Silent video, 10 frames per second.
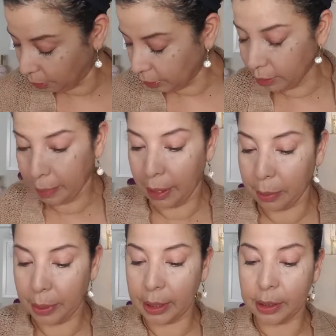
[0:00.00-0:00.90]
Where's the powder
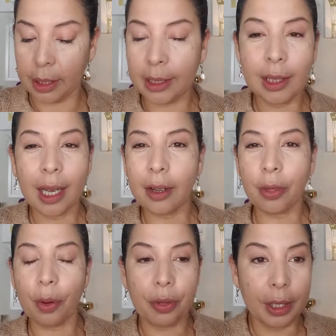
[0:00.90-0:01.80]
brush? I just kind of
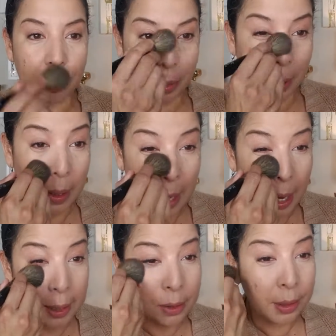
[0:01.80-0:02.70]
throw things around.
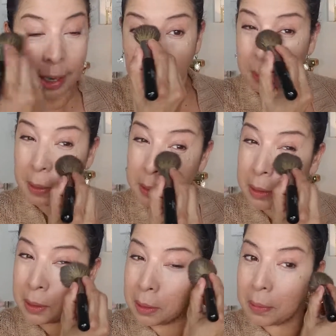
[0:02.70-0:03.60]
I do that at work
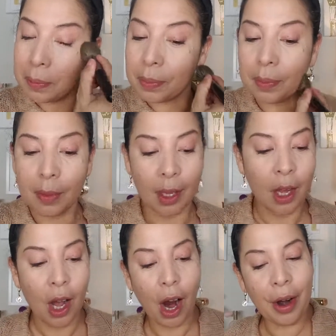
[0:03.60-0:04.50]
too.
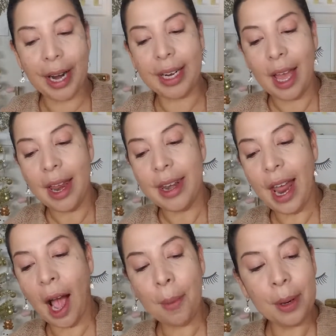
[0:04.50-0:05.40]
All right,
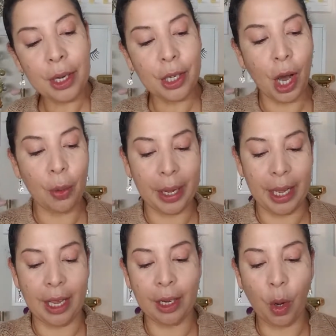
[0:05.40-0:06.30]
now I'm going to go
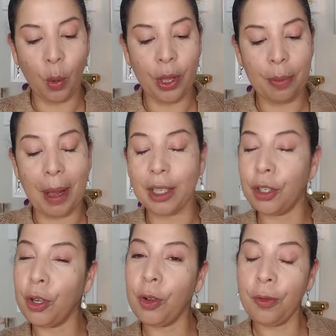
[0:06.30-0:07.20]
in with my
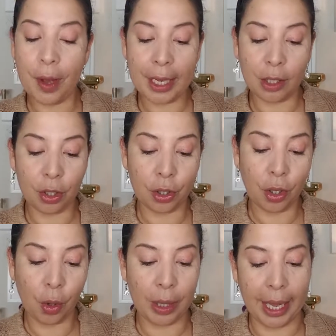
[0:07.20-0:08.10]
Too Faced
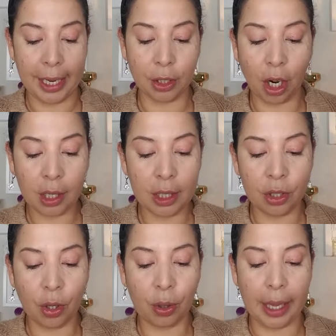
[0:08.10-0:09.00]
Soleil, Chocolate
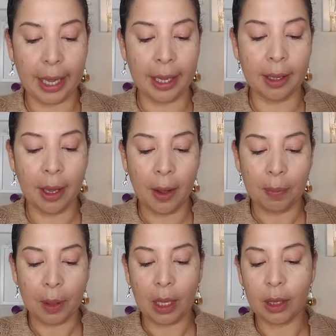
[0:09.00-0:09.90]
Soleil,
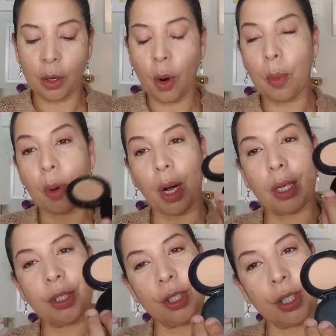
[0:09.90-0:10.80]
little
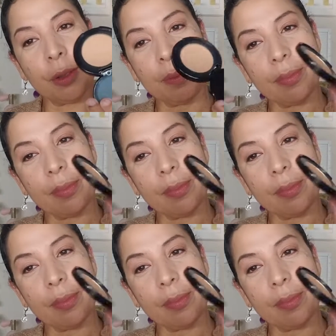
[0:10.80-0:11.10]
bronzer.